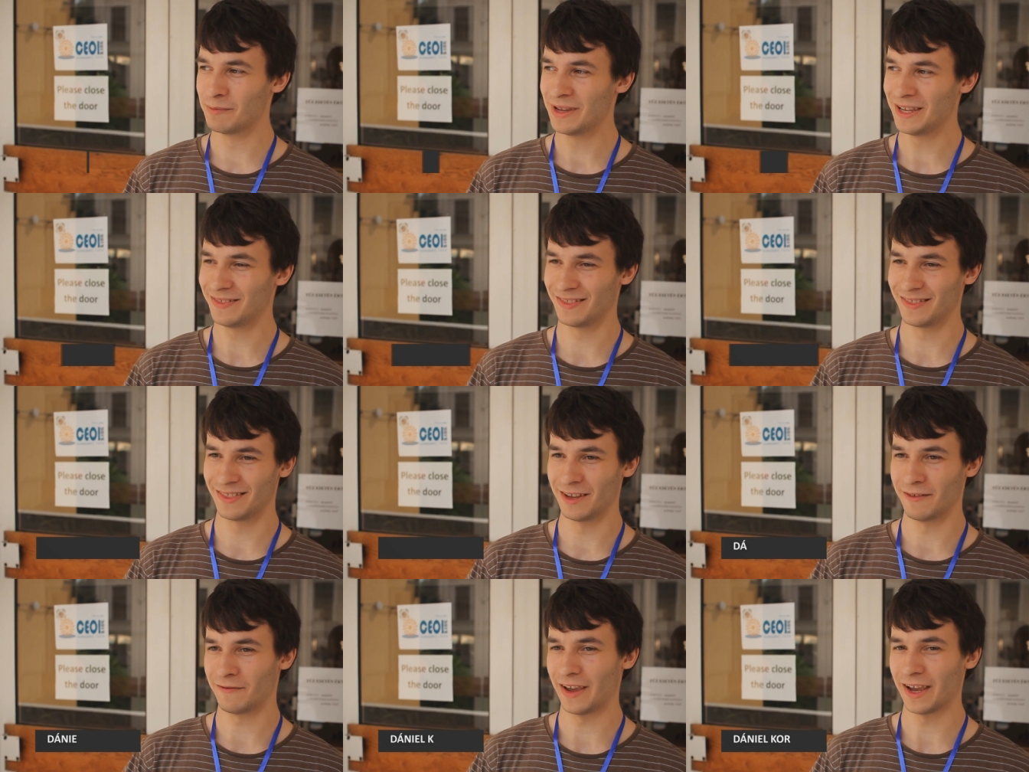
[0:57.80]
We
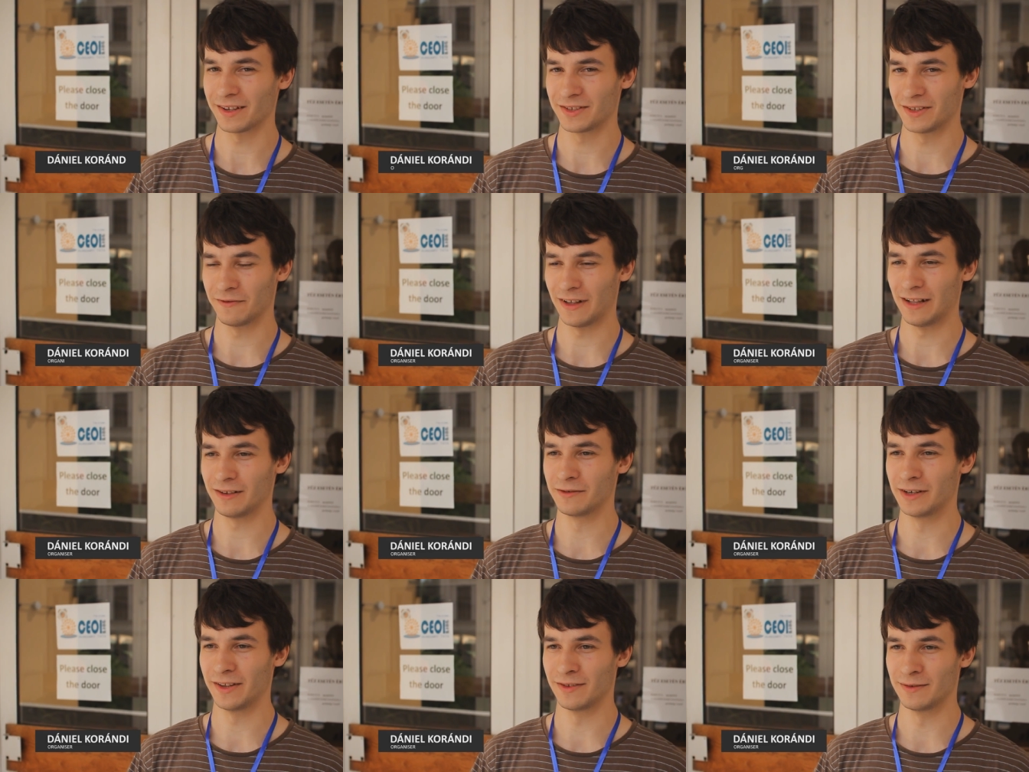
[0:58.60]
meet the
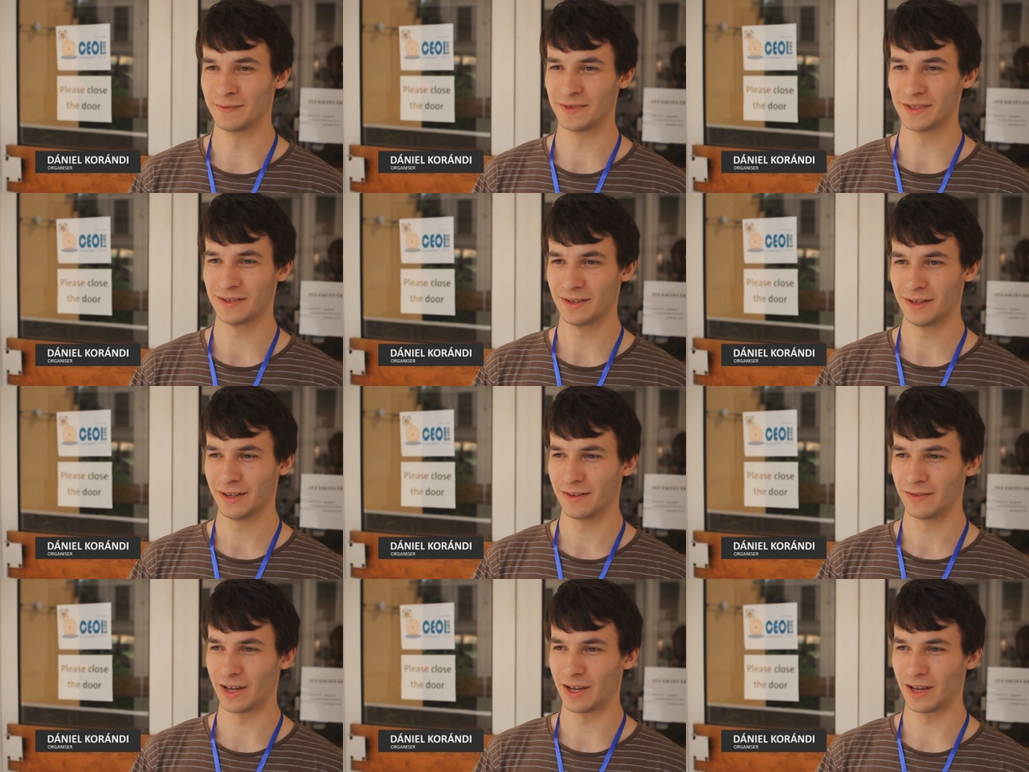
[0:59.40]
effects of algorithms